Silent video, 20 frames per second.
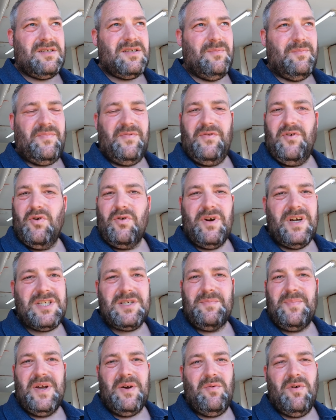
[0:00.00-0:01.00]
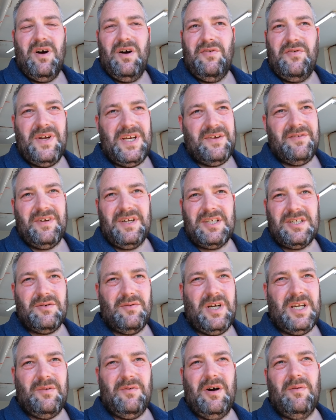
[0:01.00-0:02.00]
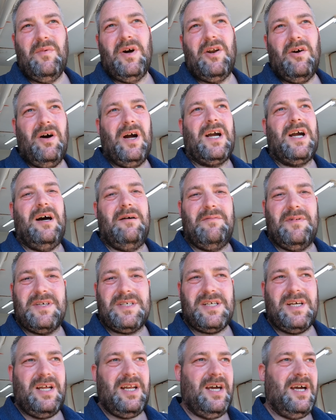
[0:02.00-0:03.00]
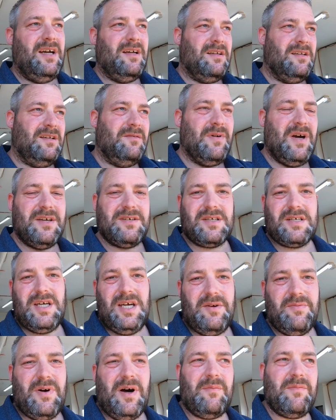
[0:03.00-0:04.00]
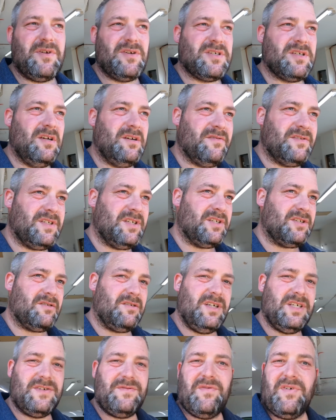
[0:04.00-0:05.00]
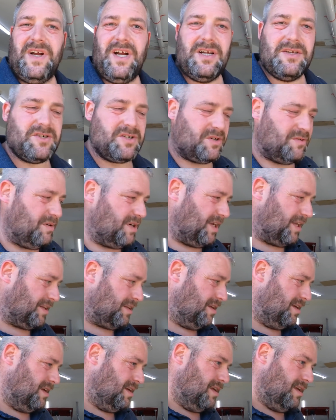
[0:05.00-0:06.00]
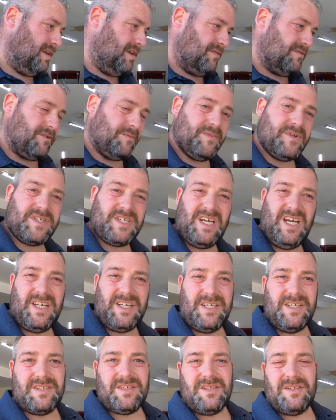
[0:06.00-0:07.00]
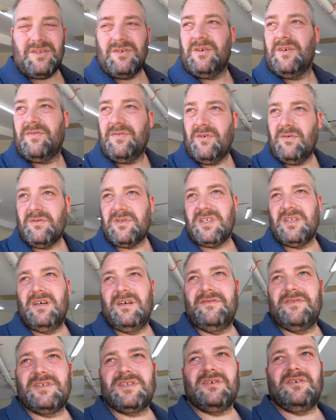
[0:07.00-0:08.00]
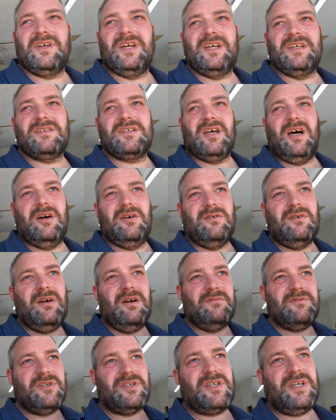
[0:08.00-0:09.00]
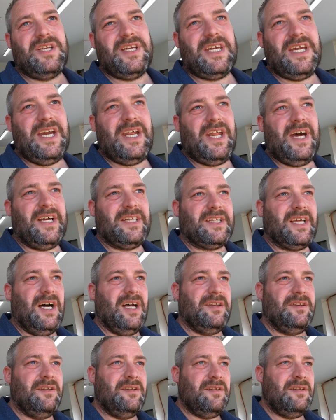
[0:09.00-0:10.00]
for it to be worth anything to anyone when I come to sell it, you may as well keep up with the service history. It's 300 quid for Mercedes to do a full service on it. So I'm just going to get that done,